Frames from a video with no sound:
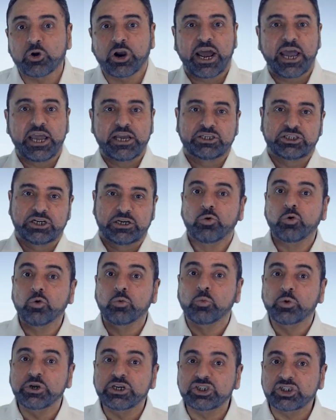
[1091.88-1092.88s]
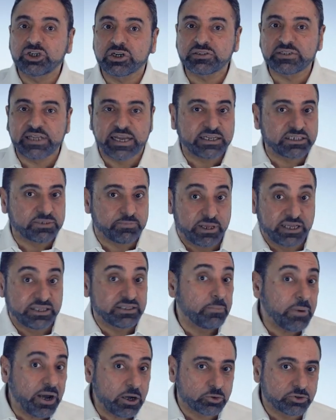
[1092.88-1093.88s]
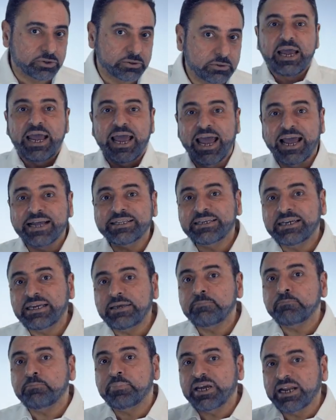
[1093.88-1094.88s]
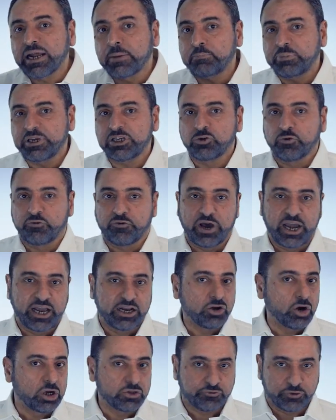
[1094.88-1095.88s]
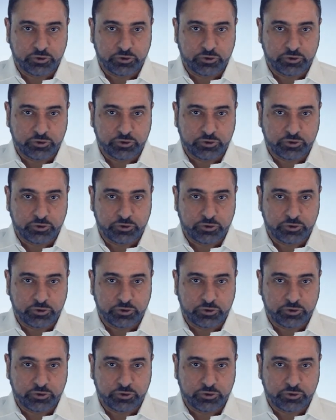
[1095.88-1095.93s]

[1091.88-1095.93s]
for Aisha, whom we just explained about. Had he been a pedophile, God